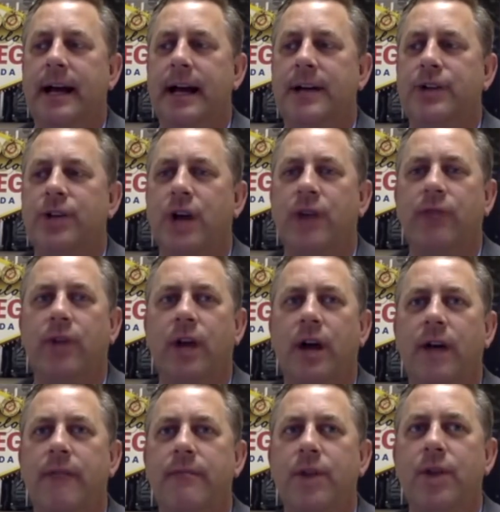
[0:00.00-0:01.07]
genre
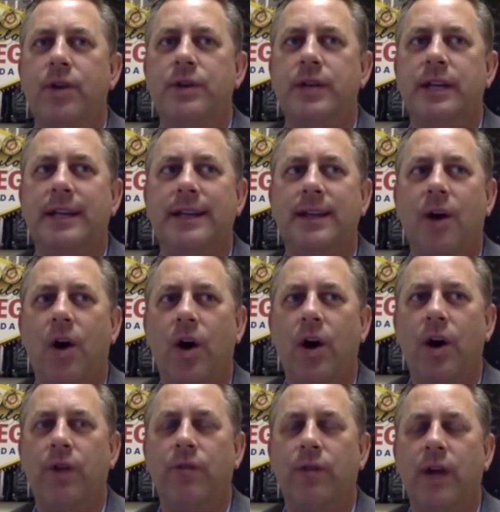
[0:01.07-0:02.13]
of music, then the
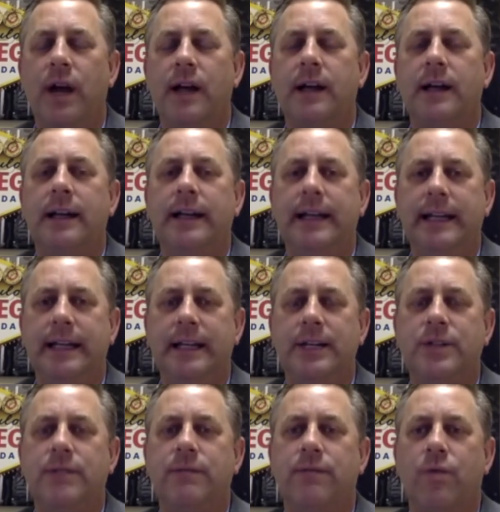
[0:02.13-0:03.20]
Hard Rock
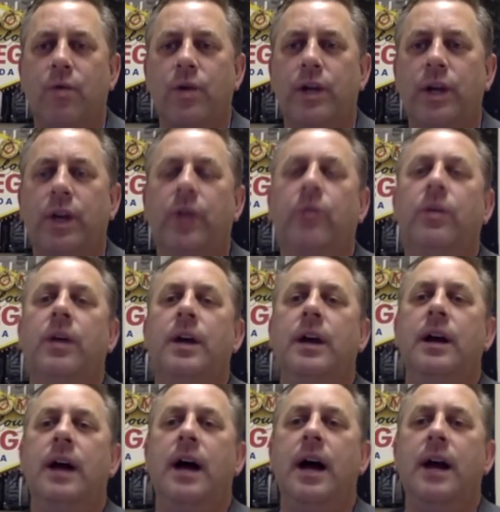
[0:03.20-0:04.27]
is for you.
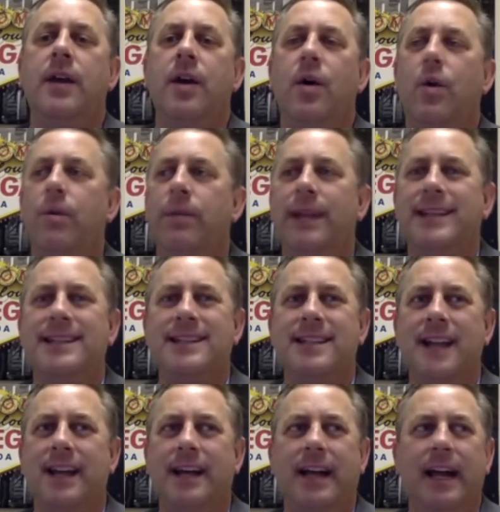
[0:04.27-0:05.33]
The whole place is
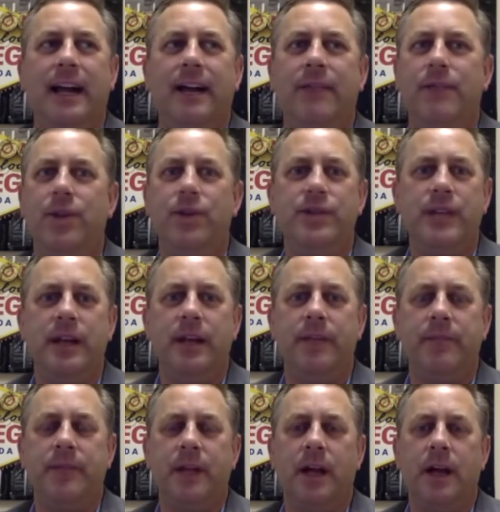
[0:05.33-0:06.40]
like a museum.
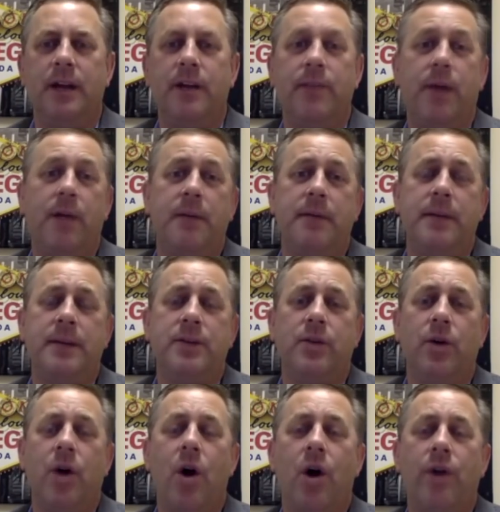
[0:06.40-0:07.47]
You've probably been to
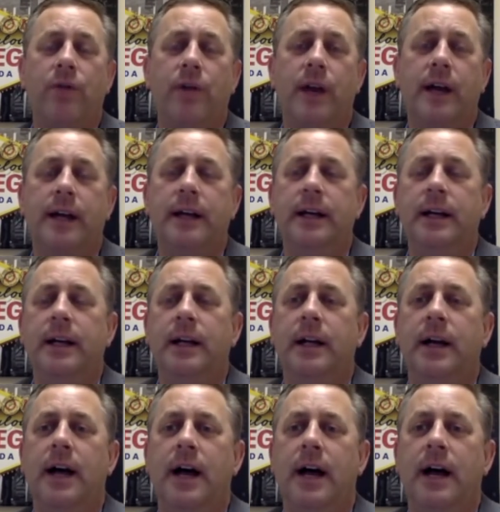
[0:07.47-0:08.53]
our Hard Rock
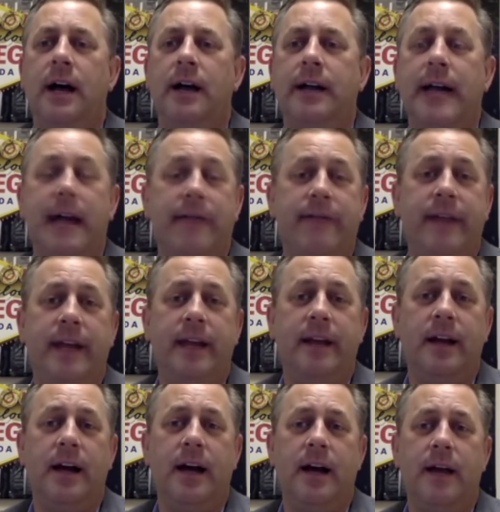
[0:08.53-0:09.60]
cafe
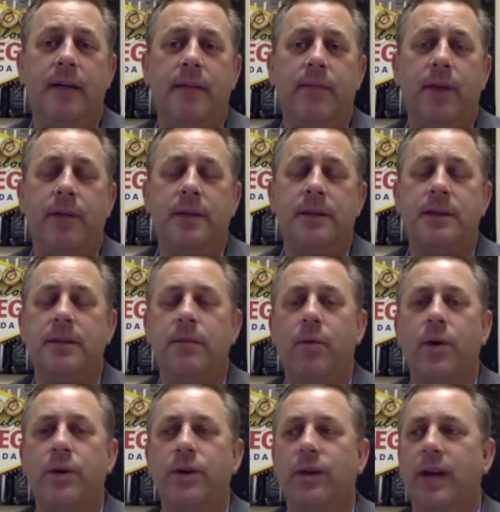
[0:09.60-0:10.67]
at probably some
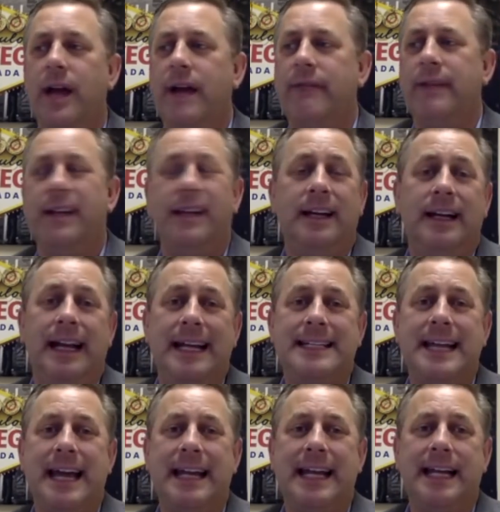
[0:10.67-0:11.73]
point in your life. It's
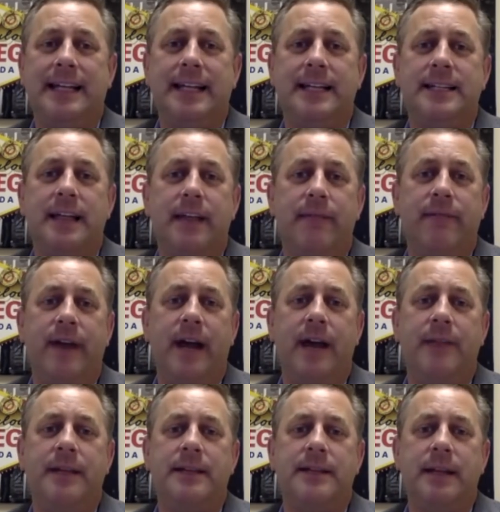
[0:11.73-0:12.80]
kind of got that same vibe,
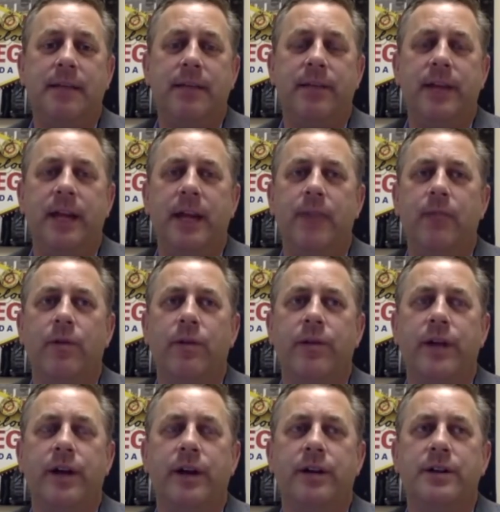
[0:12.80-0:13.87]
that same theme where
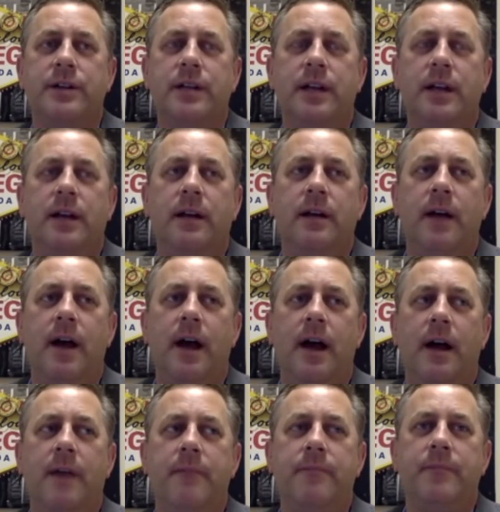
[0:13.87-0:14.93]
there's
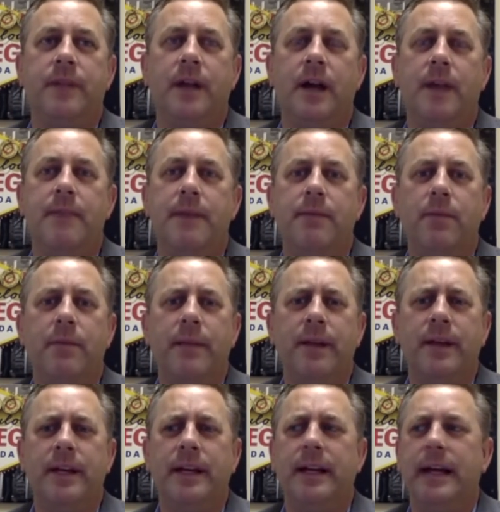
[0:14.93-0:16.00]

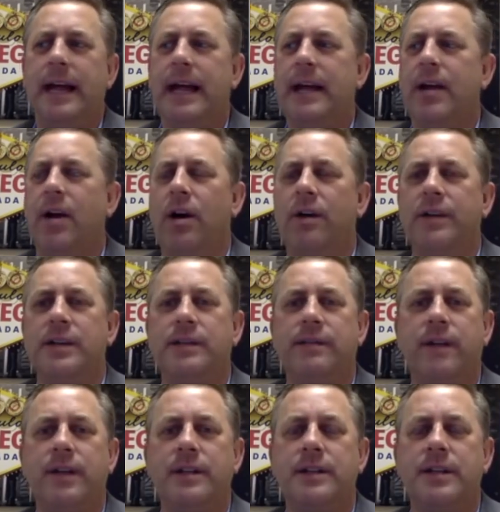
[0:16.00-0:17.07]
memorabilia and all this
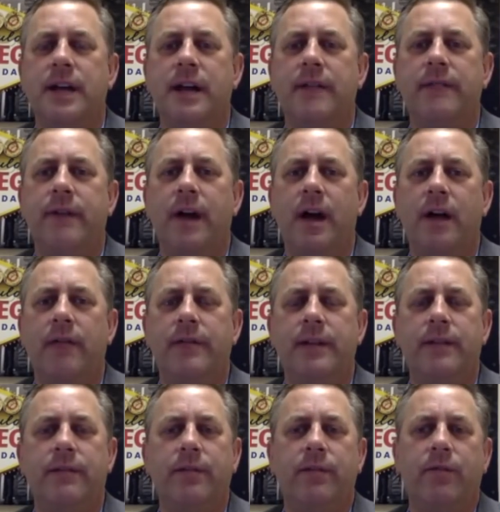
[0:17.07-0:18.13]
fun stuff of
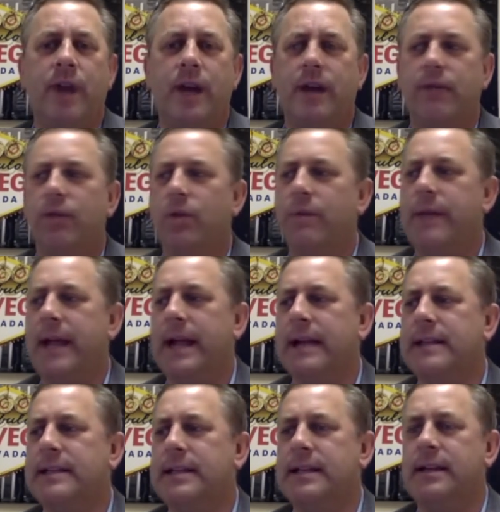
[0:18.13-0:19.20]
different rock and roll
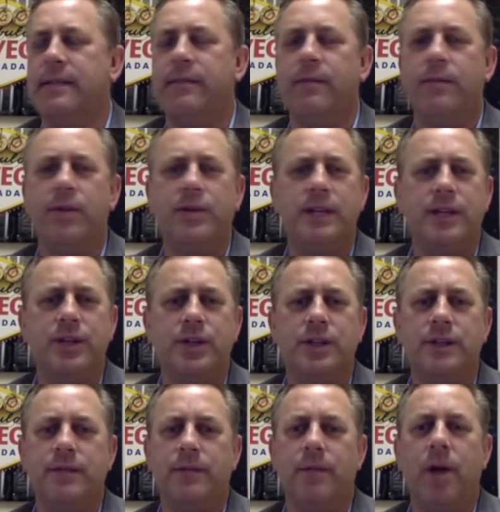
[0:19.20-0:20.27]
bands and different musicians
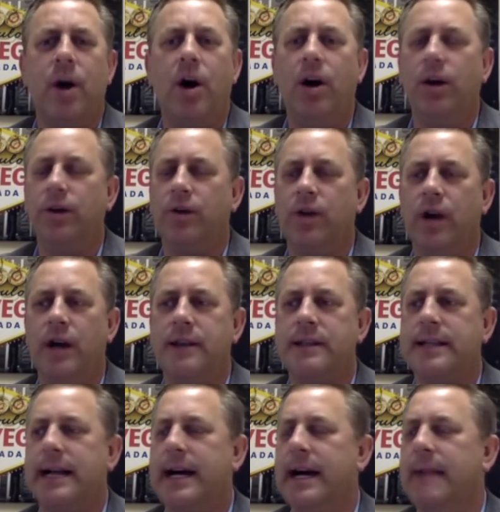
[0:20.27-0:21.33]
from all across
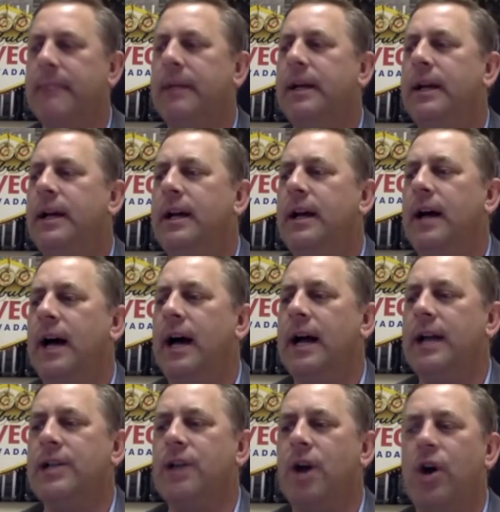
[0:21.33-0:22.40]
time.
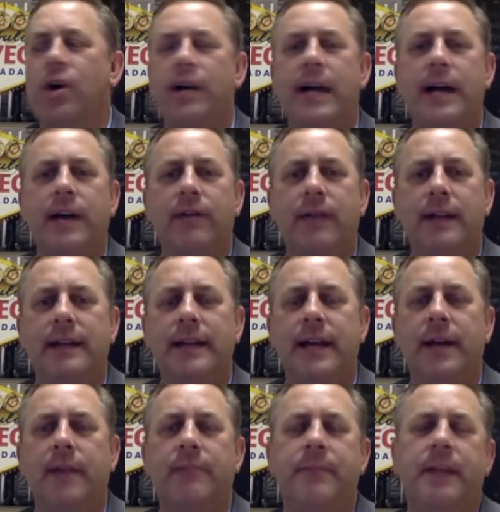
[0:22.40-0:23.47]
It's all kind of right
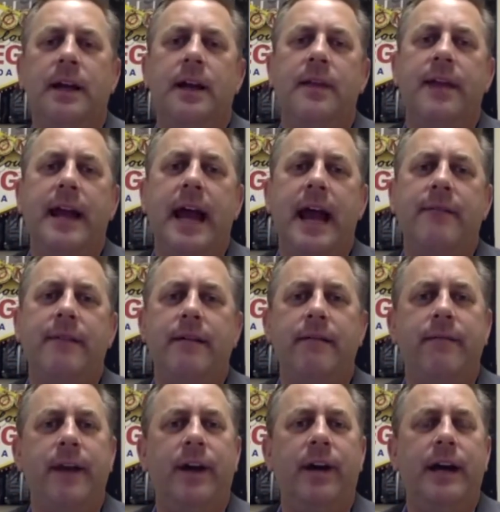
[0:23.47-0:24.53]
there. They have a
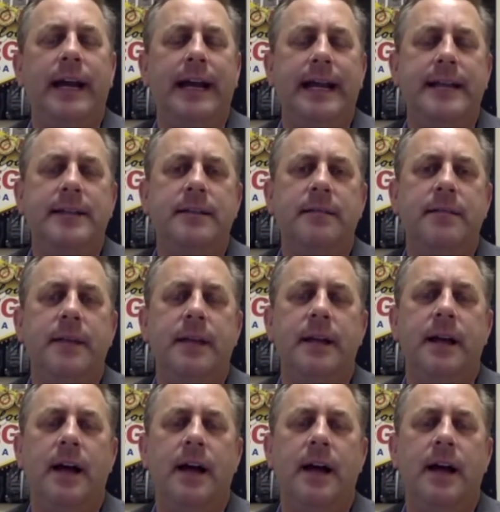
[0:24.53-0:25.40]
very intimate